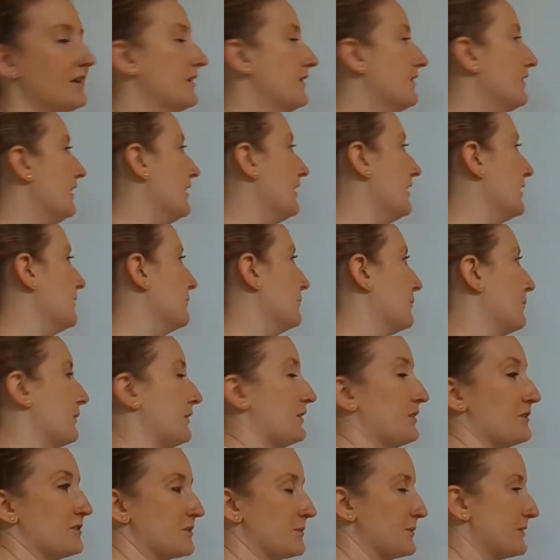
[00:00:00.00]
when we're
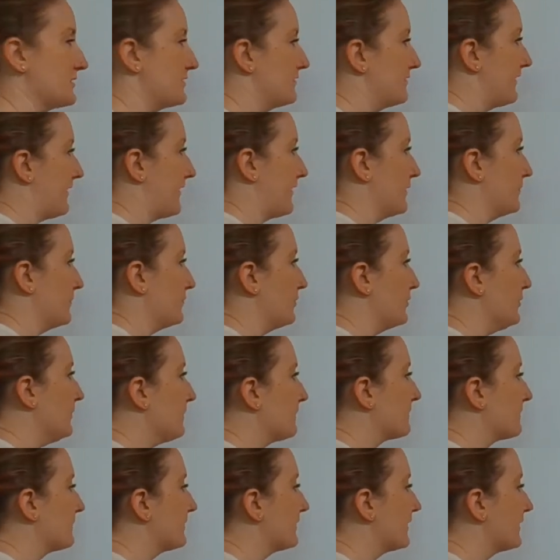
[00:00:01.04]
using them as a variable.
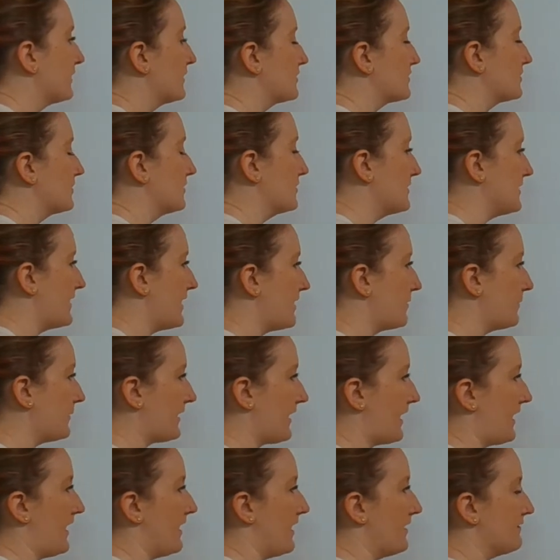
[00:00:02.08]
So now we
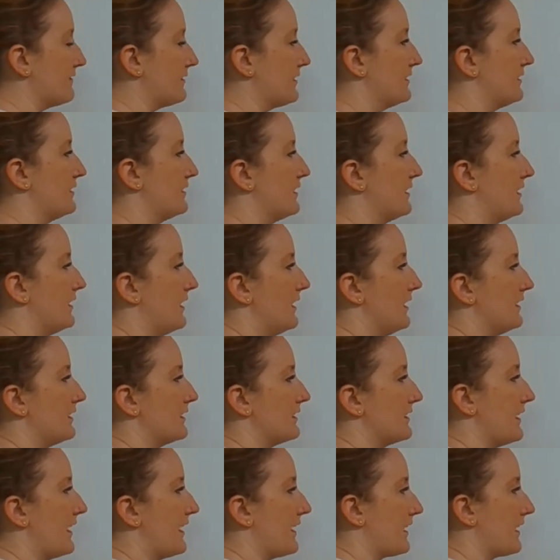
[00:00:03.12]
have
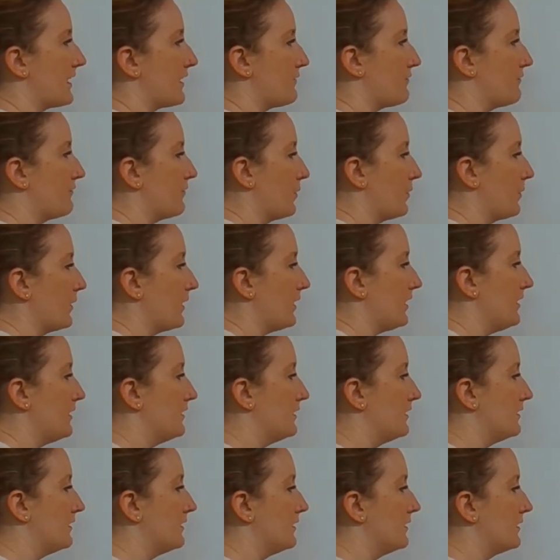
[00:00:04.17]
negative 4
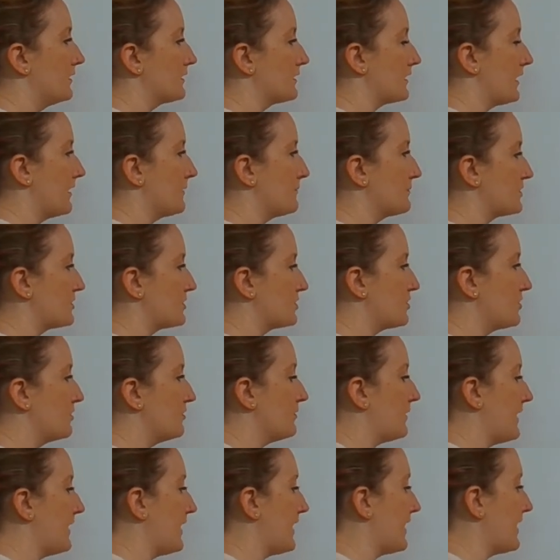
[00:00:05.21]
times
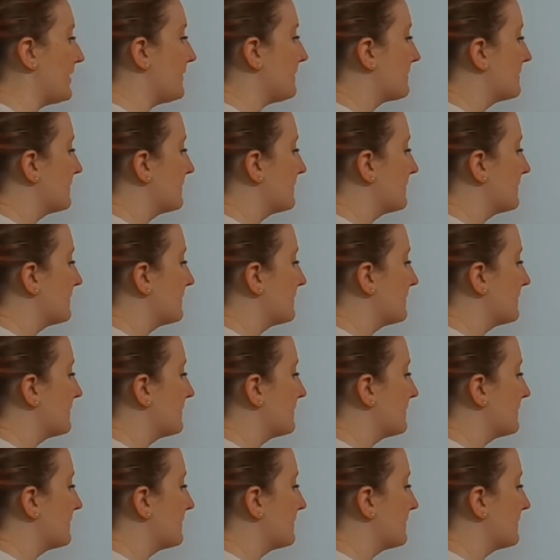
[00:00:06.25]
2a,